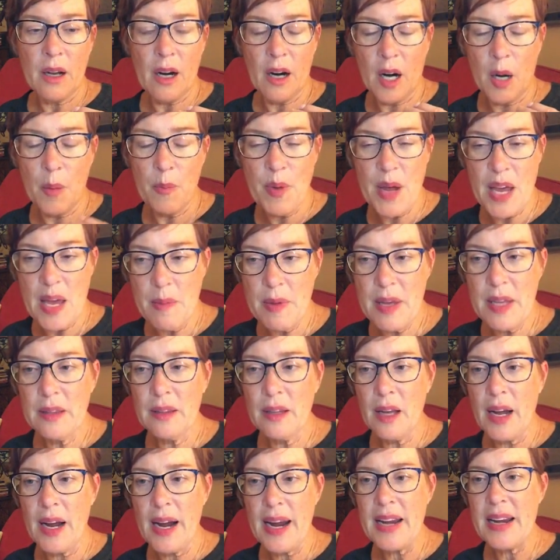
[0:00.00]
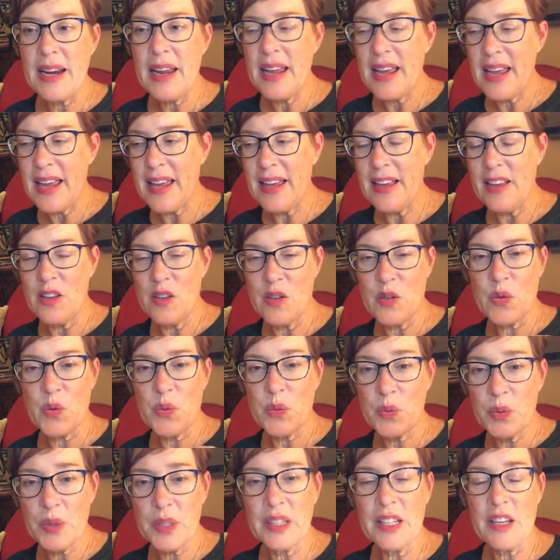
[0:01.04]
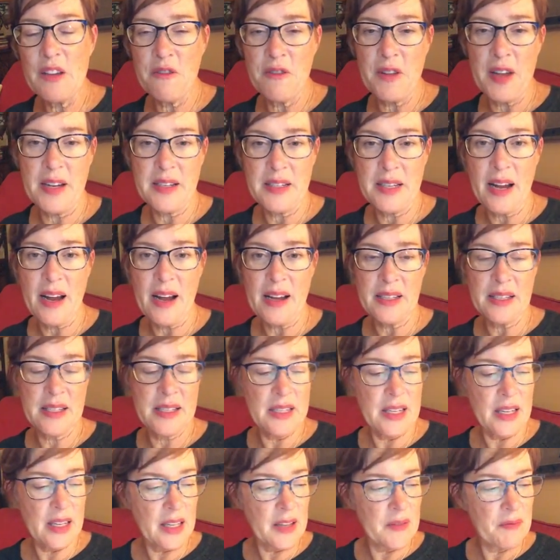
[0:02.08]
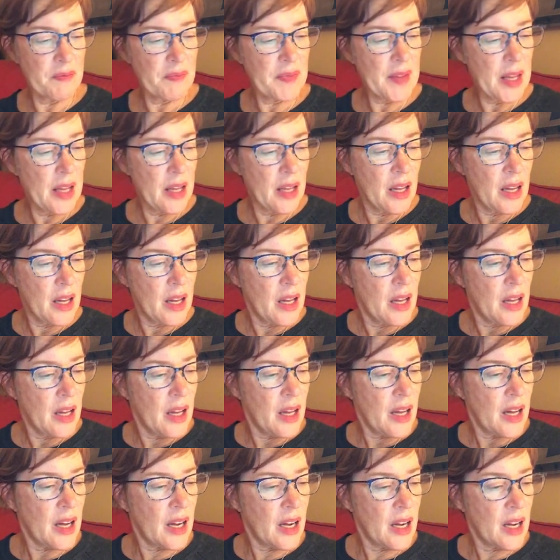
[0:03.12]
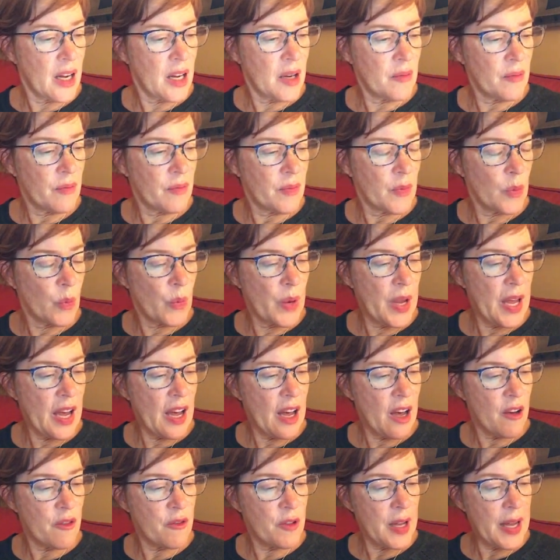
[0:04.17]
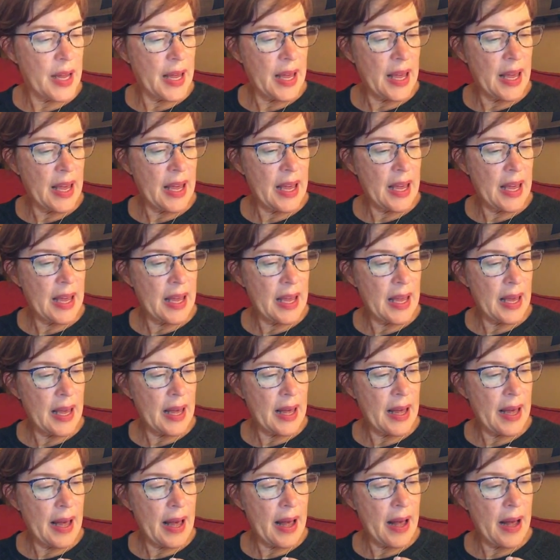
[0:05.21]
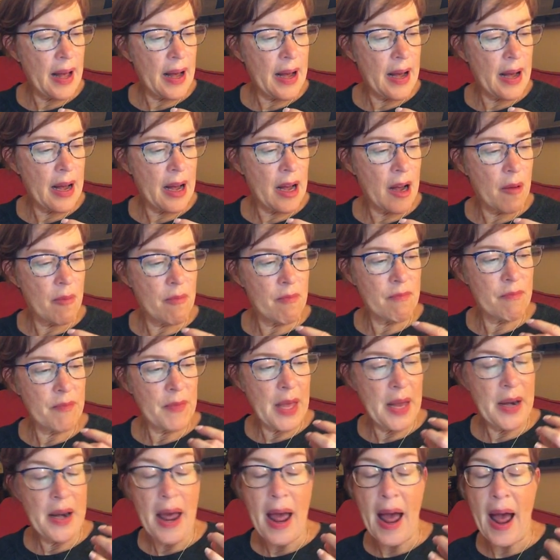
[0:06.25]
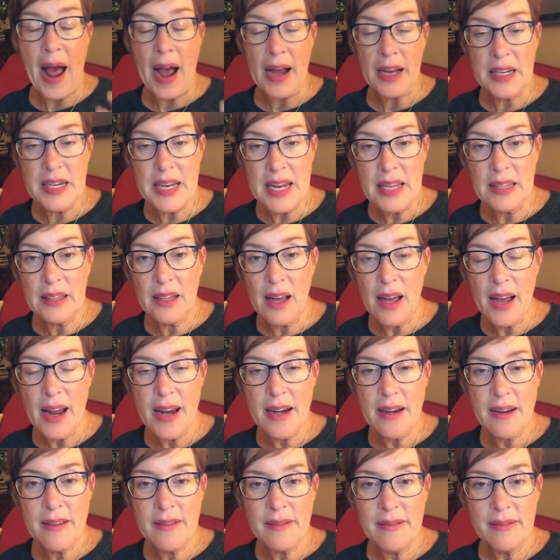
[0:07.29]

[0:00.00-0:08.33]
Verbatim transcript: our baby line is really fantastic. Um, we have a um, an acne line